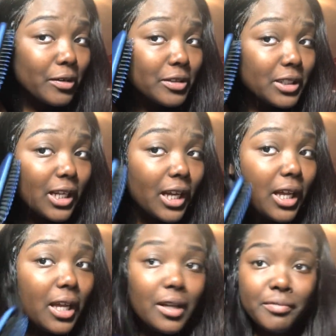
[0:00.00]
You see that?
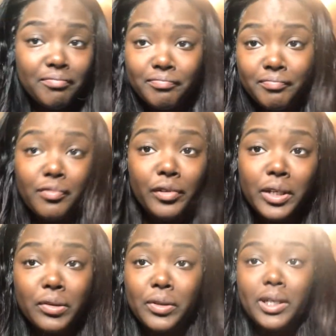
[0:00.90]
We
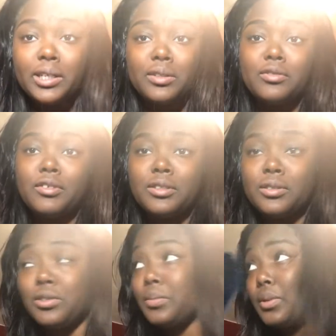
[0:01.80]
don't know how to do
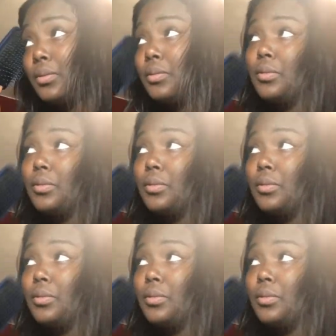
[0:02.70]
frontals, but